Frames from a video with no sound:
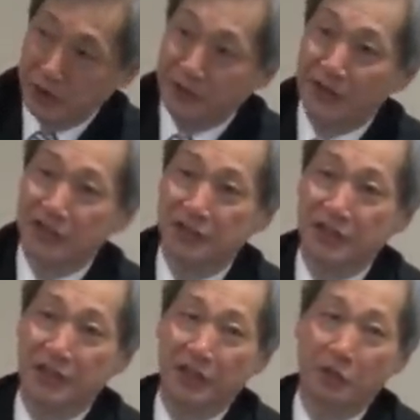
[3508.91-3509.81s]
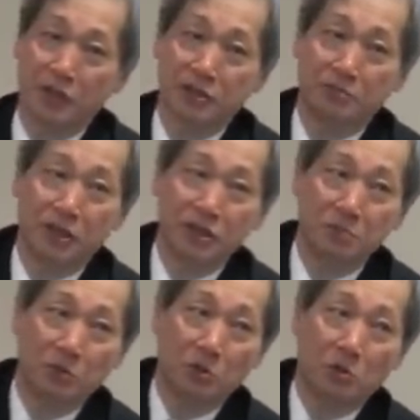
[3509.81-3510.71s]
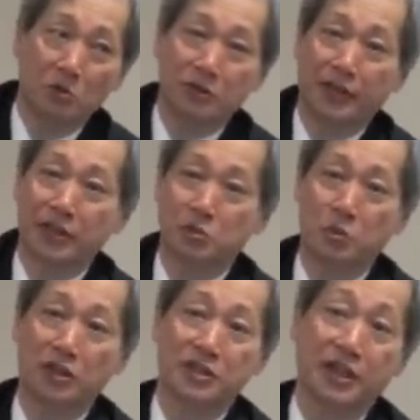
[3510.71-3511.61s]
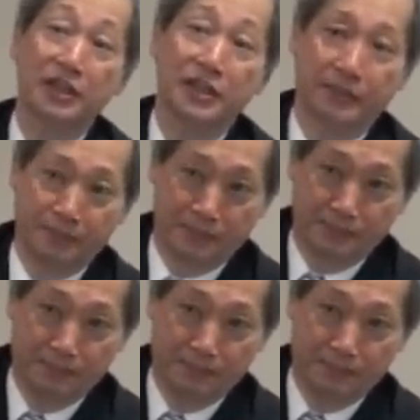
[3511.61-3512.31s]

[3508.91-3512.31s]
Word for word: previously there was much more contacts with China,